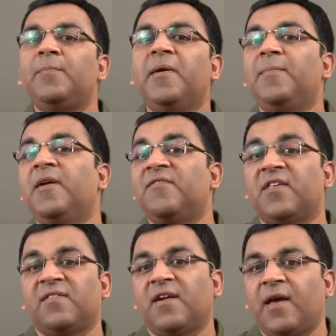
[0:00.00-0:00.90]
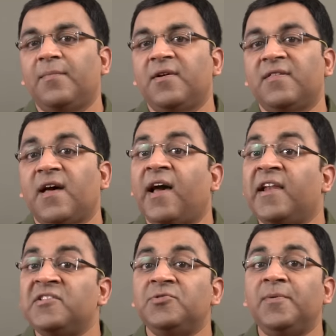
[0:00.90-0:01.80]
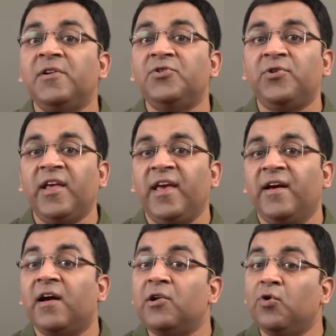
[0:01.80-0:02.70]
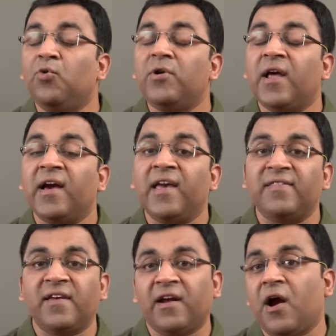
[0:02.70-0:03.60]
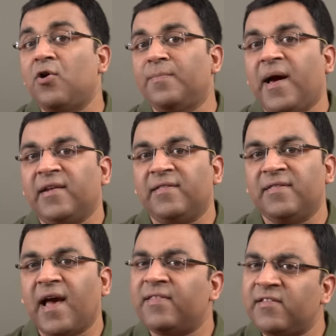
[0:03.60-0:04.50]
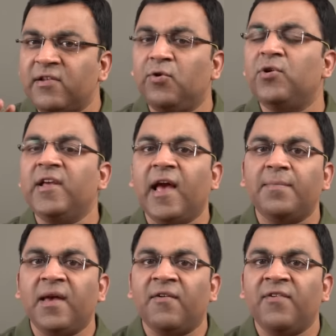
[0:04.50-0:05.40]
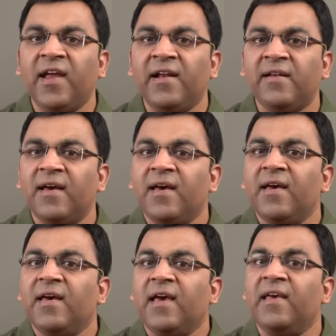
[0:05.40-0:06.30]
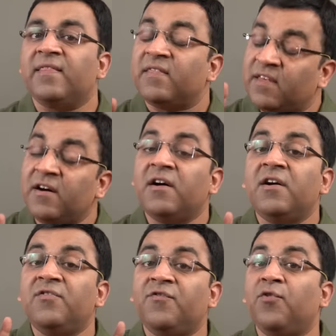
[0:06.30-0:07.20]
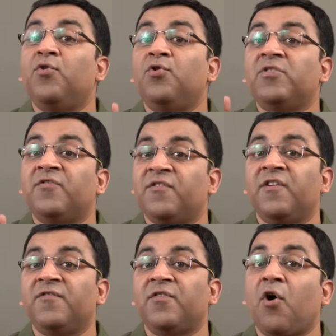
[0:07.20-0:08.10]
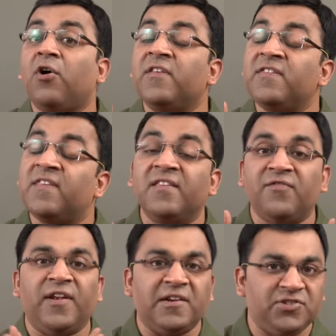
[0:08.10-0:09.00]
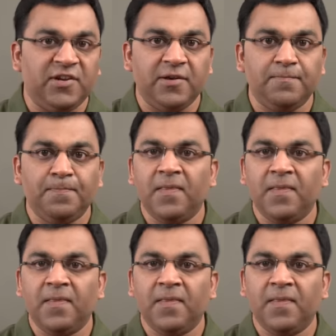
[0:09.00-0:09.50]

PPF subscribers are eligible to take a loan against their account balance, and this loan can be availed in the 3rd, 4th, 5th or the 6th financial year.